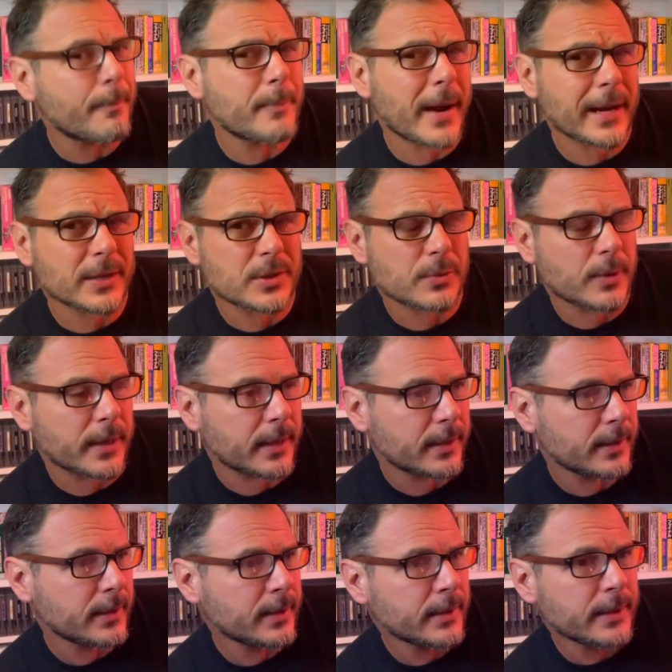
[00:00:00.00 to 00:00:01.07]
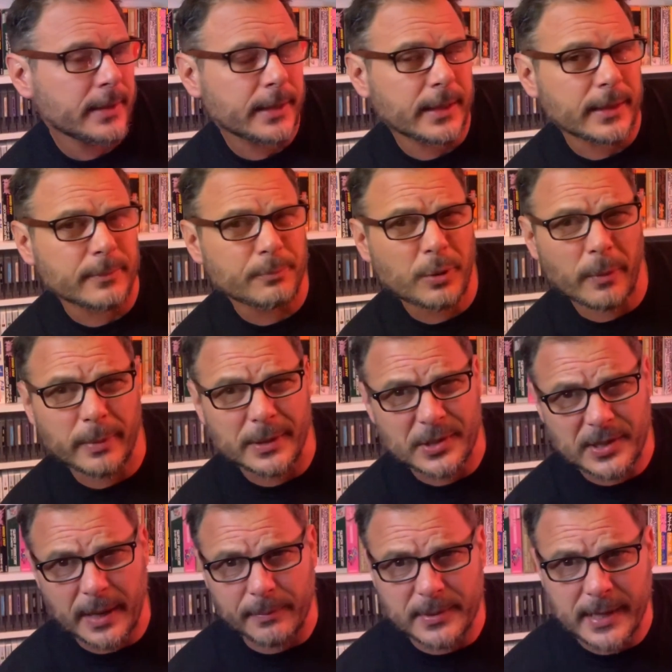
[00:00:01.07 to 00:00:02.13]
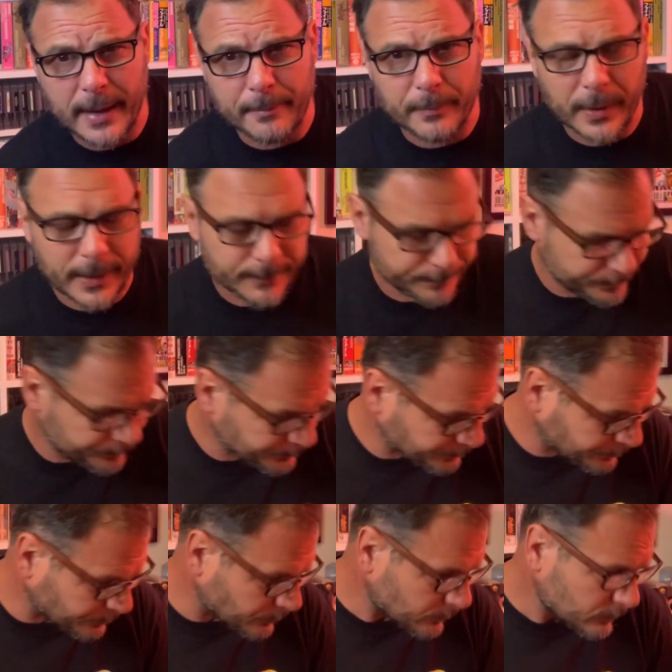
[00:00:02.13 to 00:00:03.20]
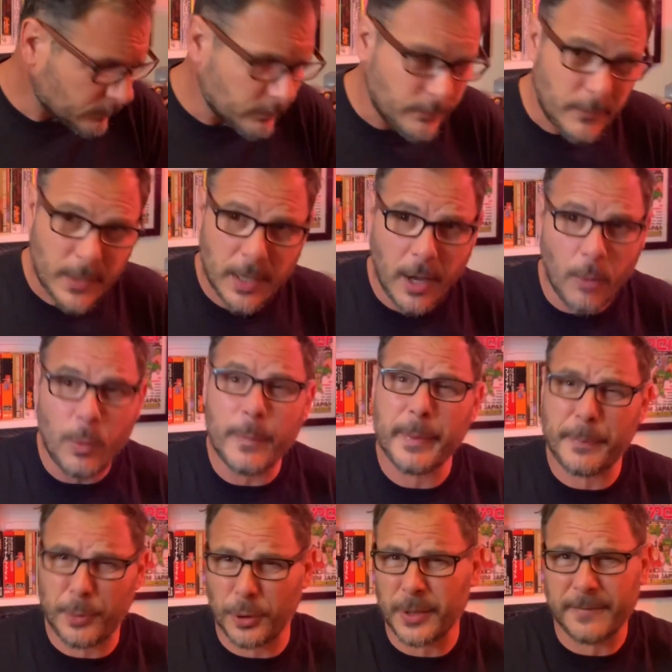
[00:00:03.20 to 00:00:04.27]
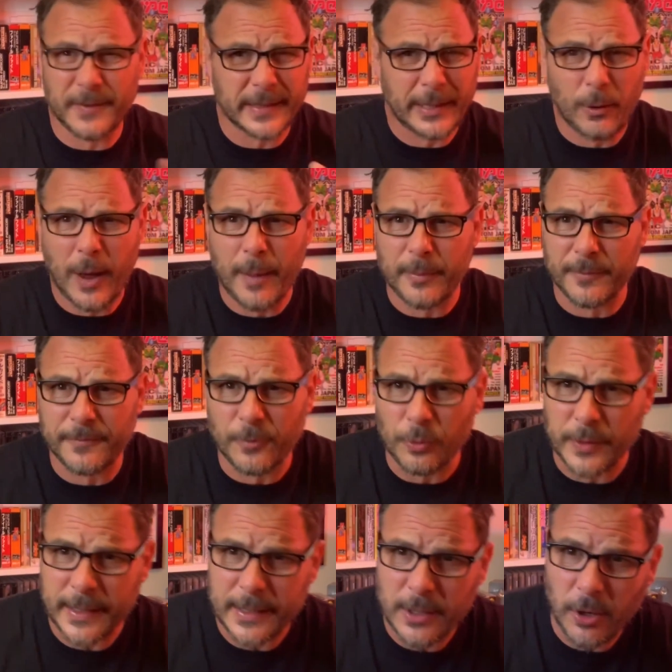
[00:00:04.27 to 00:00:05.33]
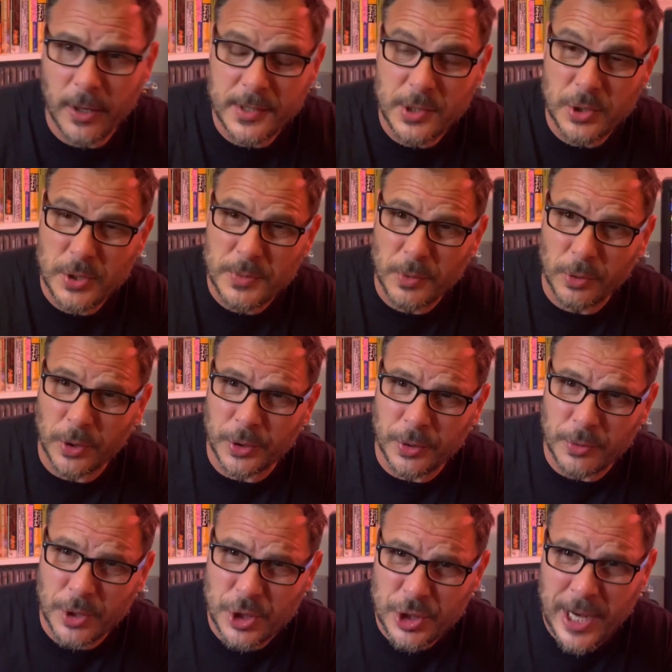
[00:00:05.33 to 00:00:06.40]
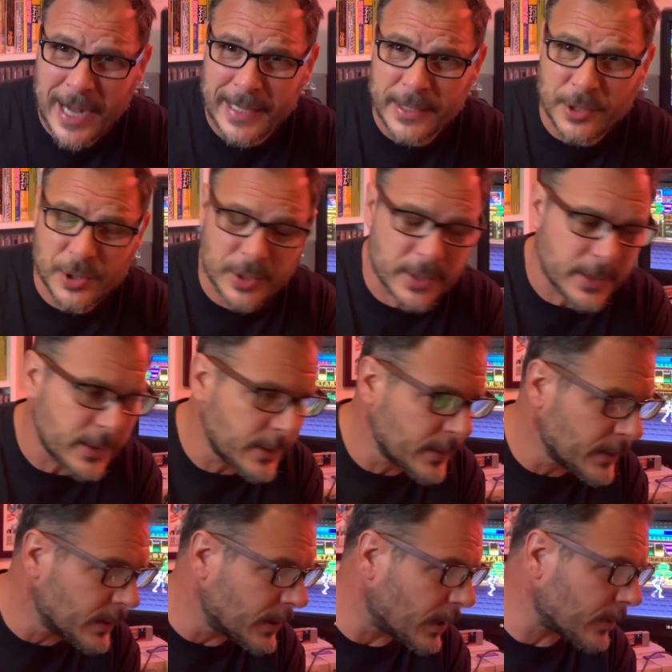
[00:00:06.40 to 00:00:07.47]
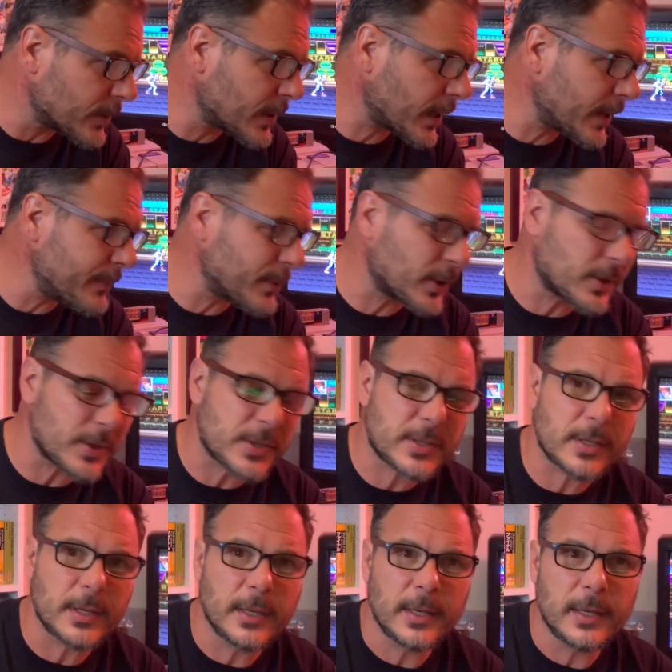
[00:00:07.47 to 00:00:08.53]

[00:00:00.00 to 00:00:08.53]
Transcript: back to it in probably September. I will be putting a video out before then, guys. I'm just not going to do the challenge, okay? Because